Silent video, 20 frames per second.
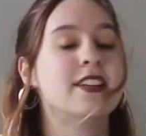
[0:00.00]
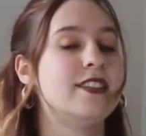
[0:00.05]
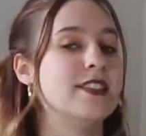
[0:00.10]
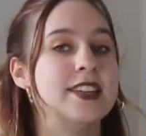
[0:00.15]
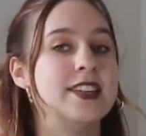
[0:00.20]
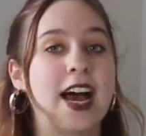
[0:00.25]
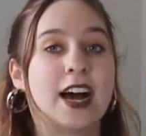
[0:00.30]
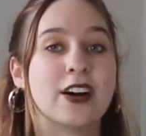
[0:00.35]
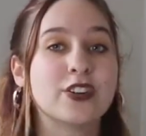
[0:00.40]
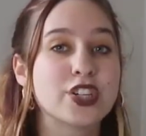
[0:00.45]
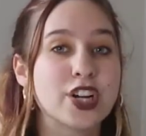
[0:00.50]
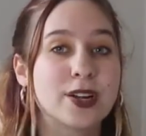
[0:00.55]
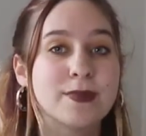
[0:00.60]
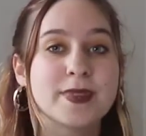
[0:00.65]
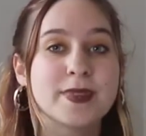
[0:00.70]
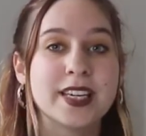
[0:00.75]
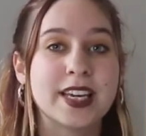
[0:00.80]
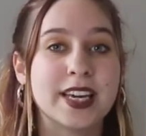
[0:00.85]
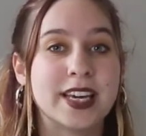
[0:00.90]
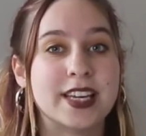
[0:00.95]
Now
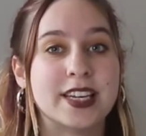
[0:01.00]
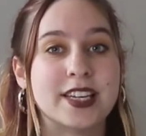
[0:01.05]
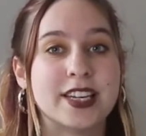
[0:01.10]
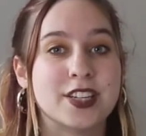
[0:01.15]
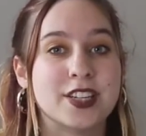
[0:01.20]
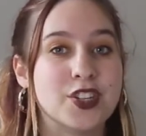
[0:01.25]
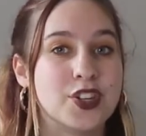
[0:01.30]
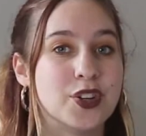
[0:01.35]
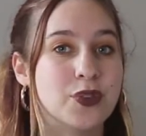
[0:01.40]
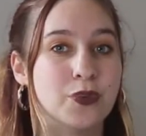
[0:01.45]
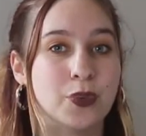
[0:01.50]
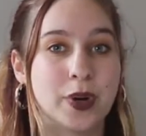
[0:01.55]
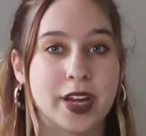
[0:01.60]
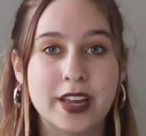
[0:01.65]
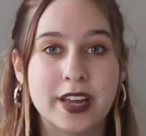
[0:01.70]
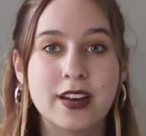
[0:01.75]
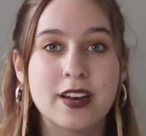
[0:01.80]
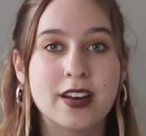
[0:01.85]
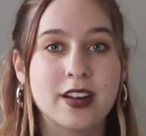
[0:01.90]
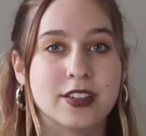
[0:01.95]
jumping in to
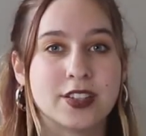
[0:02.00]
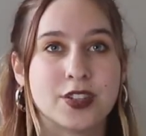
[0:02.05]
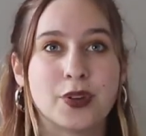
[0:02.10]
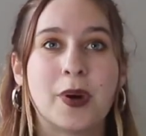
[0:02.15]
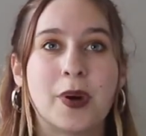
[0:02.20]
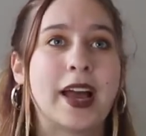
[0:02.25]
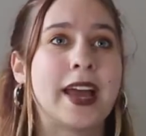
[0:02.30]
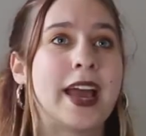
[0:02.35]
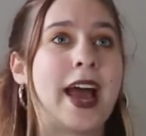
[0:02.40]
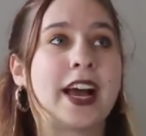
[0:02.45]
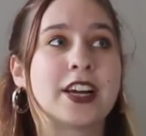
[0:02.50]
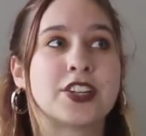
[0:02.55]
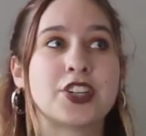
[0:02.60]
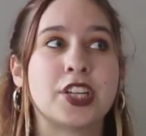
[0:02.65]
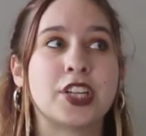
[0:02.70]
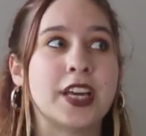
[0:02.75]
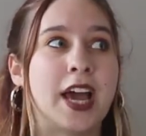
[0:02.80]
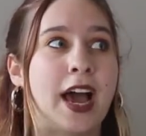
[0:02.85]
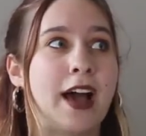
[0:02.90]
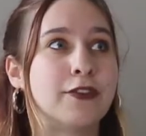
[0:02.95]
when do I
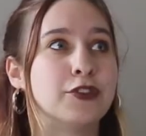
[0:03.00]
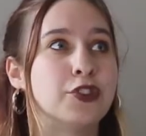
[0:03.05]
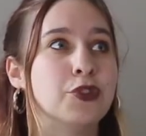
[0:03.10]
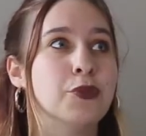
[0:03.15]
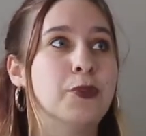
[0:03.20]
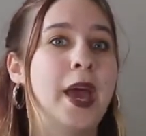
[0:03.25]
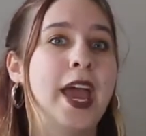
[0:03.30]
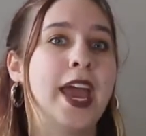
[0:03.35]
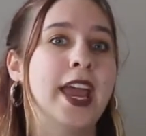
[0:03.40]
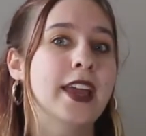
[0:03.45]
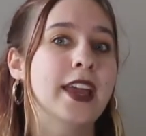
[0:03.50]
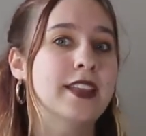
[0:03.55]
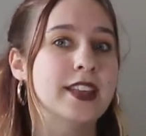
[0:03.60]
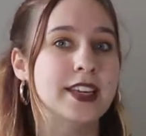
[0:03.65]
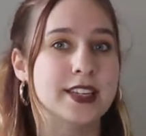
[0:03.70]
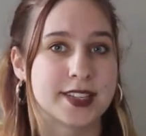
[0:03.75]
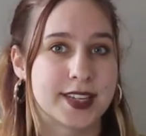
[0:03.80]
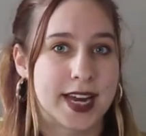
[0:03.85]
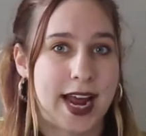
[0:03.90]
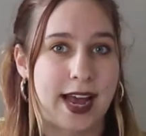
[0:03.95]
actually have to pay
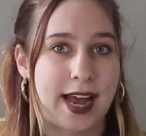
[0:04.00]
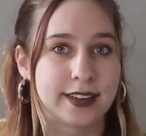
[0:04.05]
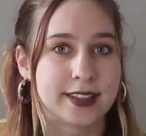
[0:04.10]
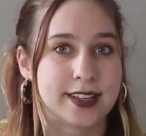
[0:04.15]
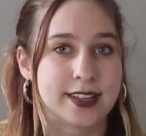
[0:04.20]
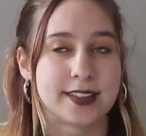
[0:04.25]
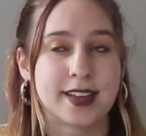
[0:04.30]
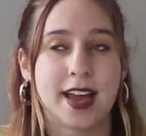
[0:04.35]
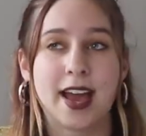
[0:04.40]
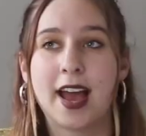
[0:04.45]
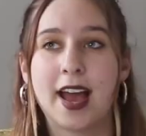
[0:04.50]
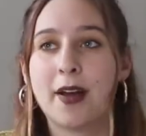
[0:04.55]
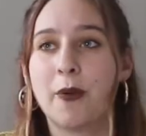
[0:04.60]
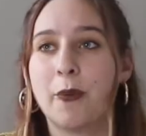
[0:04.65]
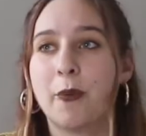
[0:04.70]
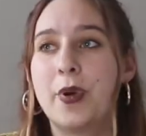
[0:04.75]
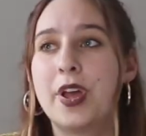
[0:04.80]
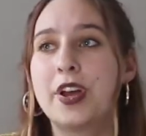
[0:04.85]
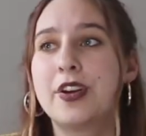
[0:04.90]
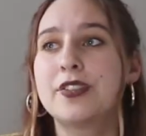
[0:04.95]
these taxes?
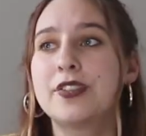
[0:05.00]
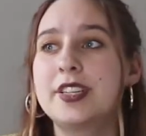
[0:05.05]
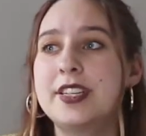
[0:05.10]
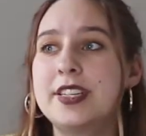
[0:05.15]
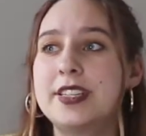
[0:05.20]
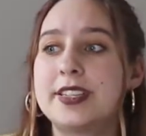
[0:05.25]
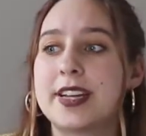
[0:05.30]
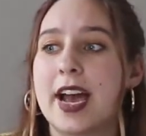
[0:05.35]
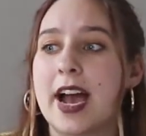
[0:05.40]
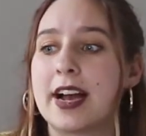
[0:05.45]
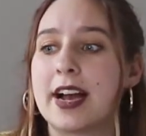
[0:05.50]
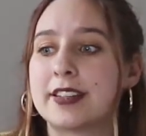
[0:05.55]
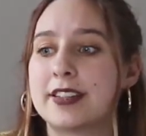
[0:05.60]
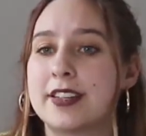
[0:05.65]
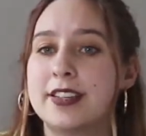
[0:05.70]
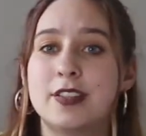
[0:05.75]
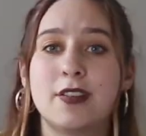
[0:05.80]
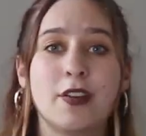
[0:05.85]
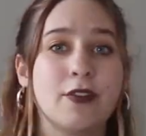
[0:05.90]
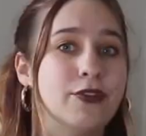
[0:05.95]
When are these
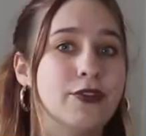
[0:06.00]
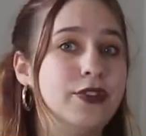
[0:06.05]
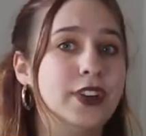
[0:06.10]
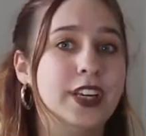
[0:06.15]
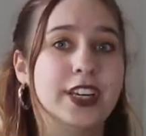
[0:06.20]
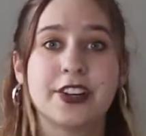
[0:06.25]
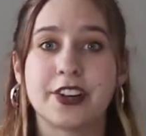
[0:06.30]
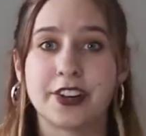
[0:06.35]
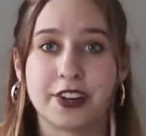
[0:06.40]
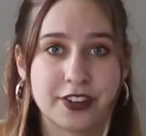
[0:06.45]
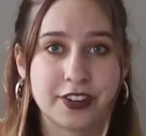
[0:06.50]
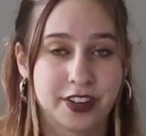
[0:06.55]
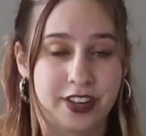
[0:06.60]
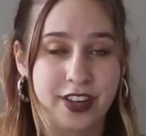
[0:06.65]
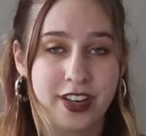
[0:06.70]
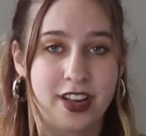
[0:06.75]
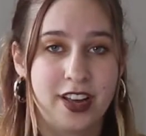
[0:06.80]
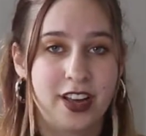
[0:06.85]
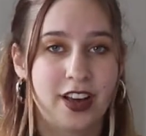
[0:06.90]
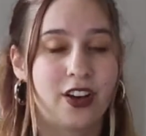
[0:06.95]
taxes figured?
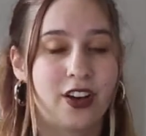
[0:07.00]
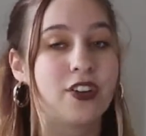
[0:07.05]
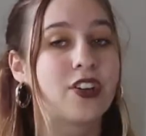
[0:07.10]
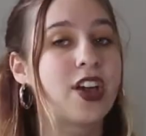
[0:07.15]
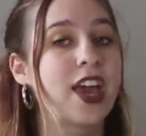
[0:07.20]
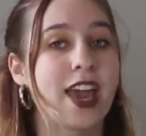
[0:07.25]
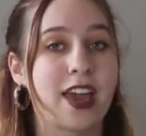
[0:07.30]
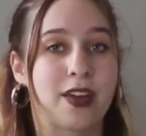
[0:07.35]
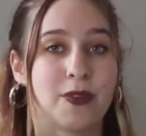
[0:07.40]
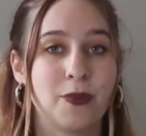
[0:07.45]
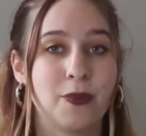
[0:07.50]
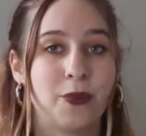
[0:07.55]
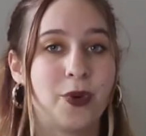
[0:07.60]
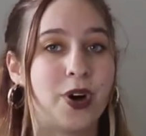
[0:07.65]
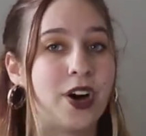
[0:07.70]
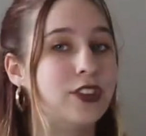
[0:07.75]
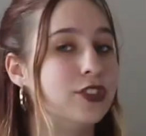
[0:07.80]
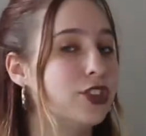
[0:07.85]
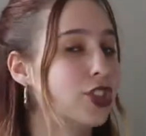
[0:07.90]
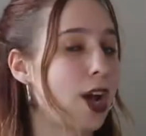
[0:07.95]
Okay,
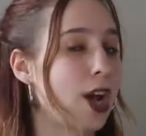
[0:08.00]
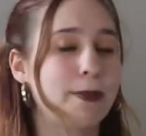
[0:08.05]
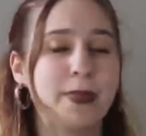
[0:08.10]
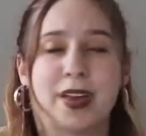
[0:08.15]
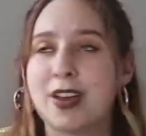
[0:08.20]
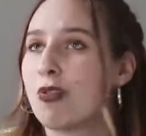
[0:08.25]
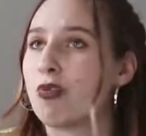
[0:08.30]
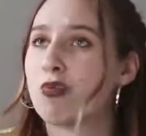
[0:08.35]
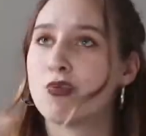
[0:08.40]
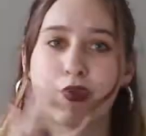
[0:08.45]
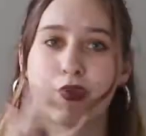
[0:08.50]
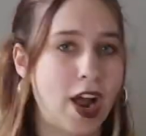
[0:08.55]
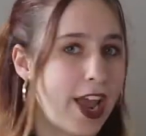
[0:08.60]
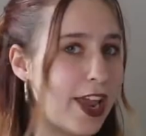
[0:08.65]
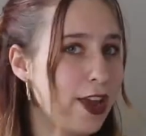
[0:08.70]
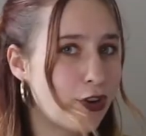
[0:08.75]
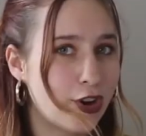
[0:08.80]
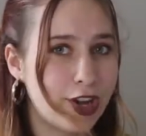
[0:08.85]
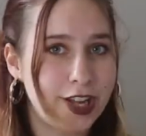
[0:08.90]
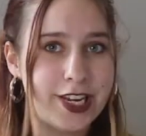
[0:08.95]
well, jumping
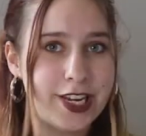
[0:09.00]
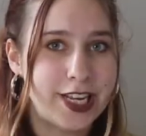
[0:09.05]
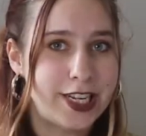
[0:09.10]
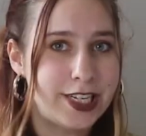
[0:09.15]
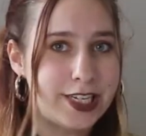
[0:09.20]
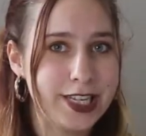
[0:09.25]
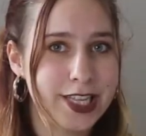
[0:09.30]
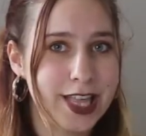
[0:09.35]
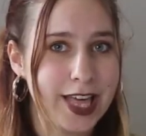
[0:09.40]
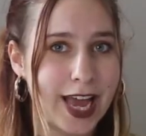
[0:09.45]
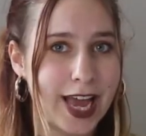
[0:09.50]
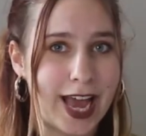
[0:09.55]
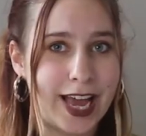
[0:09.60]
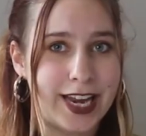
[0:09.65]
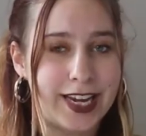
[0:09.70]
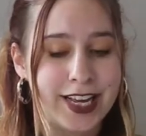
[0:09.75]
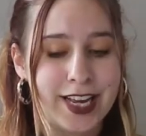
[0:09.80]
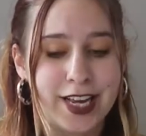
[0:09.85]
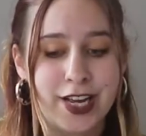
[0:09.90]
right on into that,